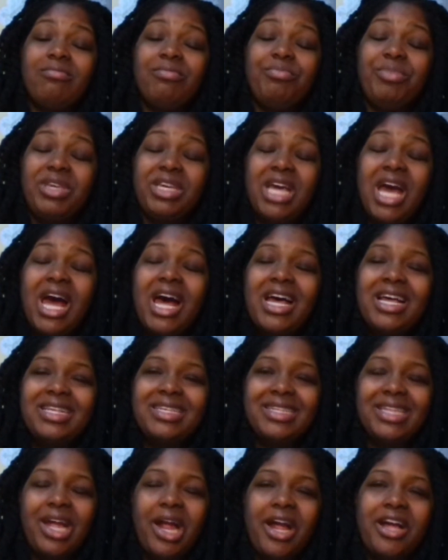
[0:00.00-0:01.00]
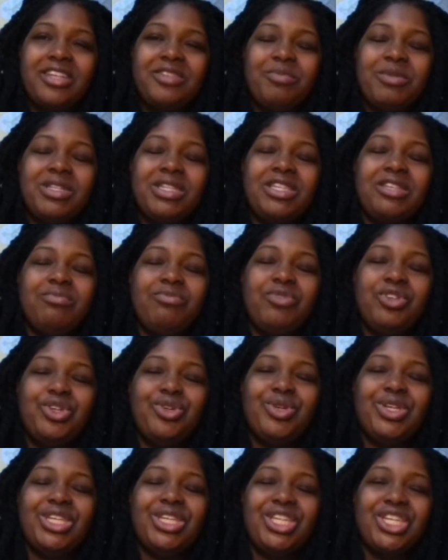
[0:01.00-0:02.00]
because there has been some
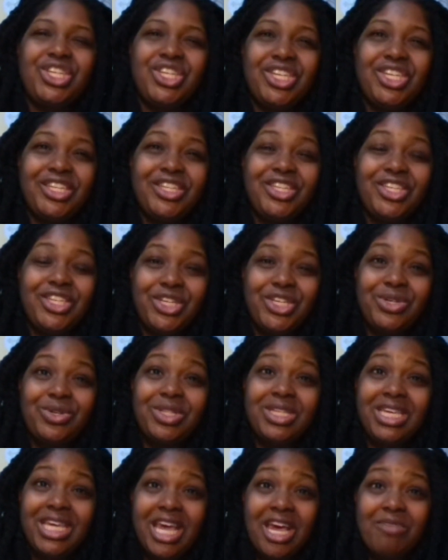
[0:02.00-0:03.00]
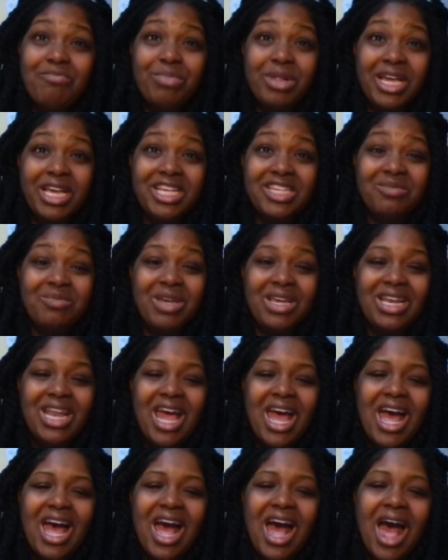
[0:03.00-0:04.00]
new additions to the KIIP placement,
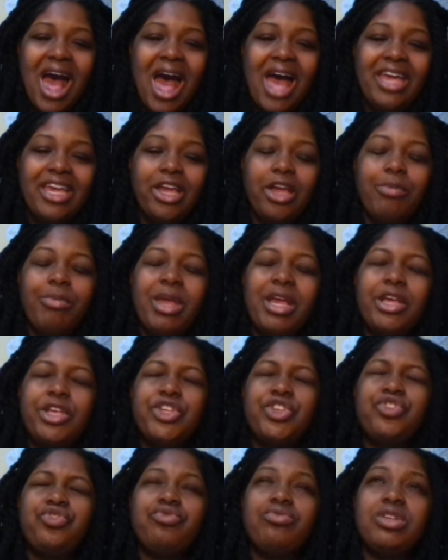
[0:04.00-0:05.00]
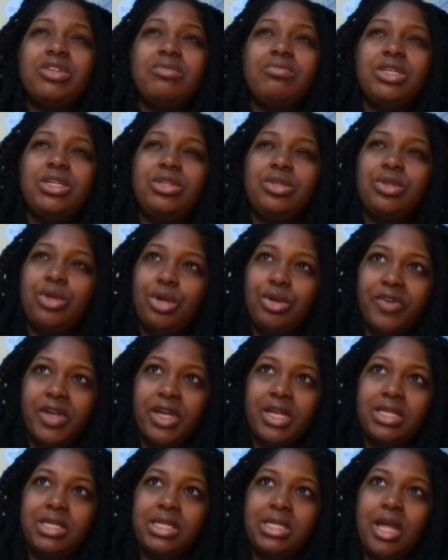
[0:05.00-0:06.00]
I am extremely
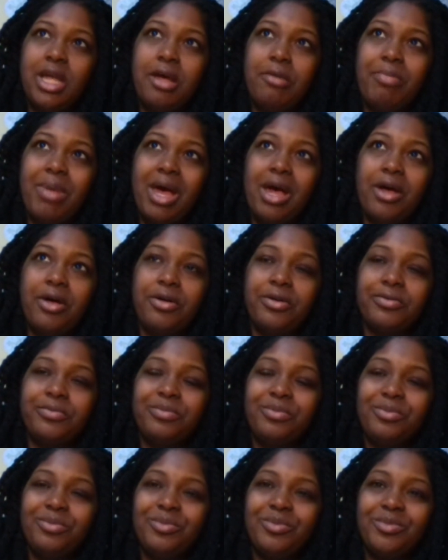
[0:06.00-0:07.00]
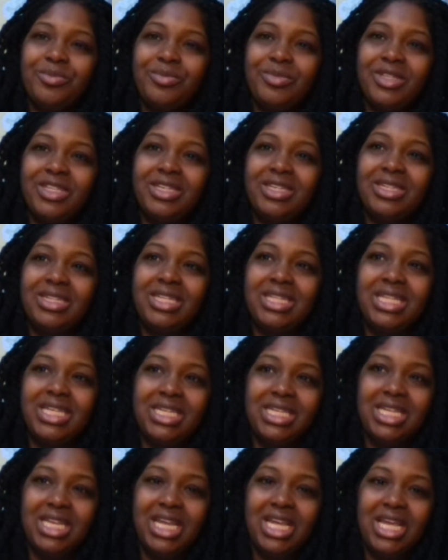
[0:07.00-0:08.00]
nervous about the
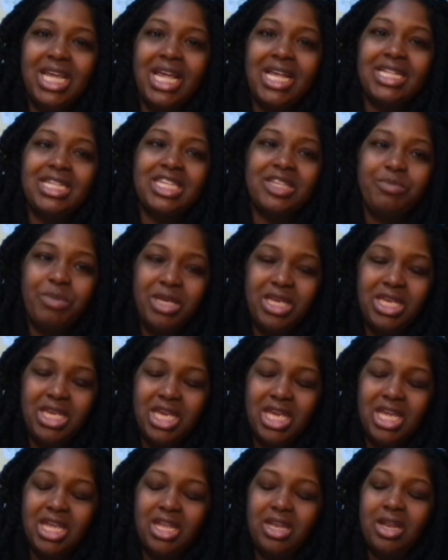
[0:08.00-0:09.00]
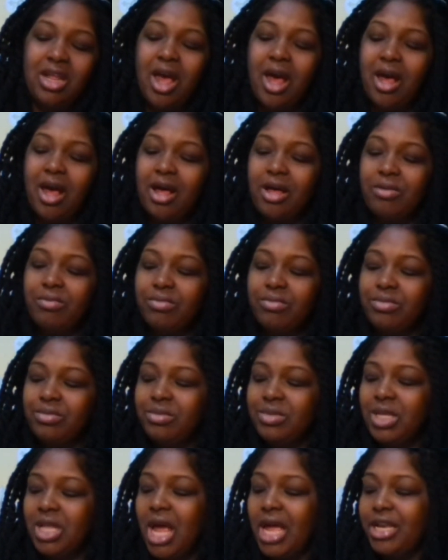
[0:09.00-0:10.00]
listening and speaking.
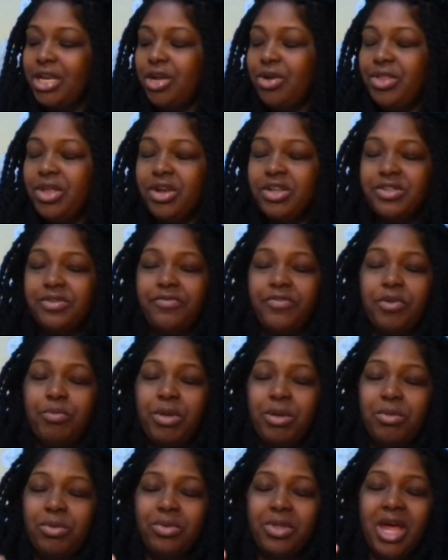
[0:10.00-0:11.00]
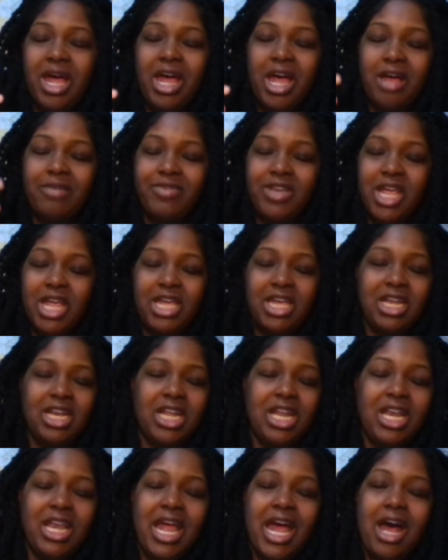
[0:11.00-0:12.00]
I know there's a few people that have taken
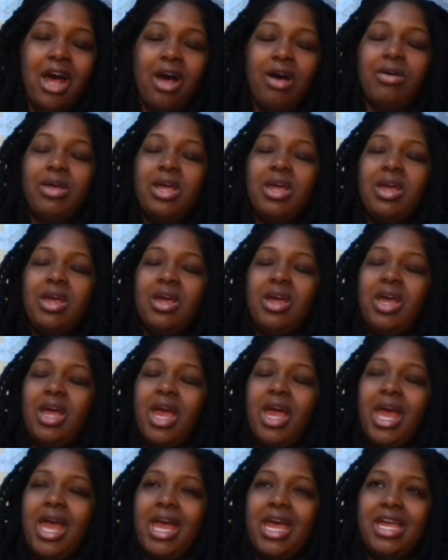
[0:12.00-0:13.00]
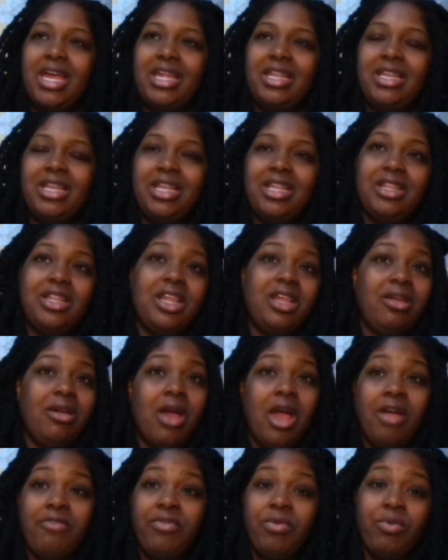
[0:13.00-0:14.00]
it now, and
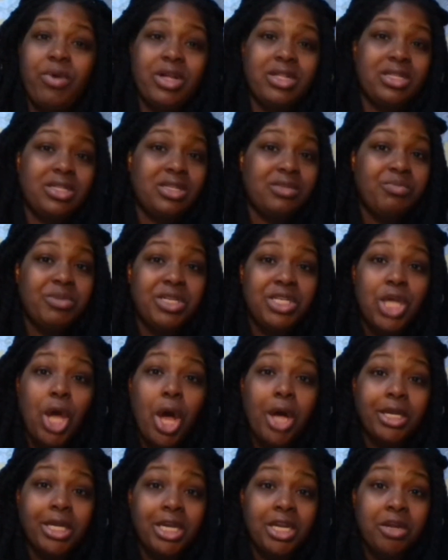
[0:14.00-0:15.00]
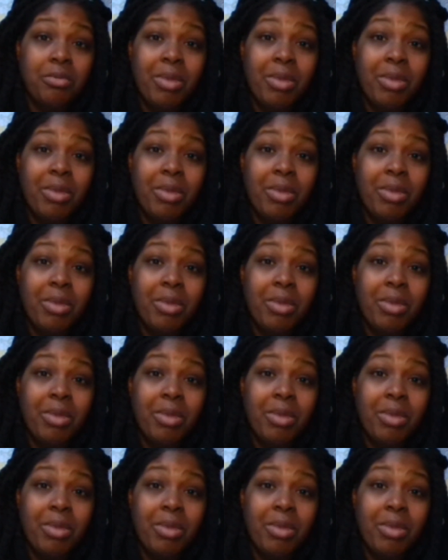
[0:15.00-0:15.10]
everyone's been talking